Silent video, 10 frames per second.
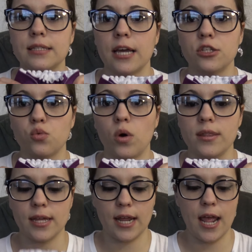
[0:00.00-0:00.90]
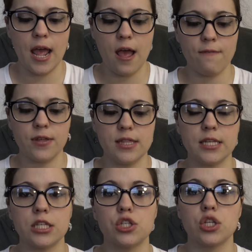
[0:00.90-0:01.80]
size one that I have, and
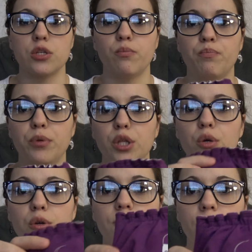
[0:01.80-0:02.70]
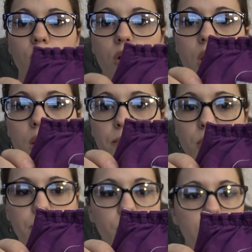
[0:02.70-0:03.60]
this is a beautiful
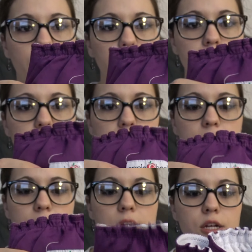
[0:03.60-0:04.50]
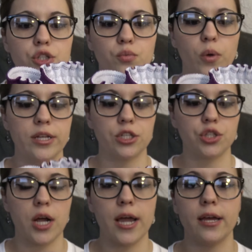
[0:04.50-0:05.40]
purple color that I cannot wait to
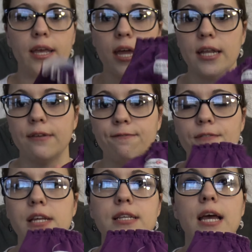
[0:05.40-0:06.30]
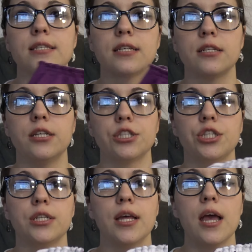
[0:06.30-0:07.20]
try. Again, in fantastic
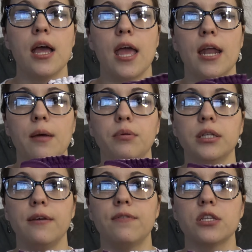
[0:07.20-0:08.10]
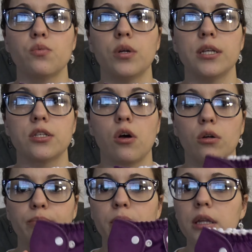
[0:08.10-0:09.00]
condition, and I believe this one is
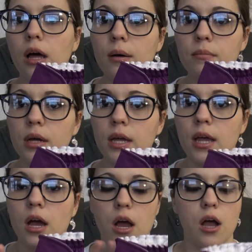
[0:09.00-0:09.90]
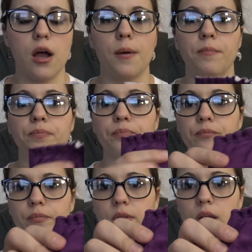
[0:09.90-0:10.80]
called Plum. Um,
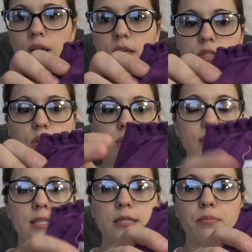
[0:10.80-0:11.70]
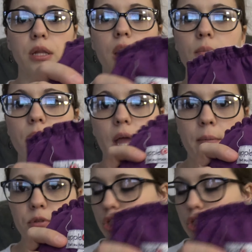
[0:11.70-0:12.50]
so this is Plum Apple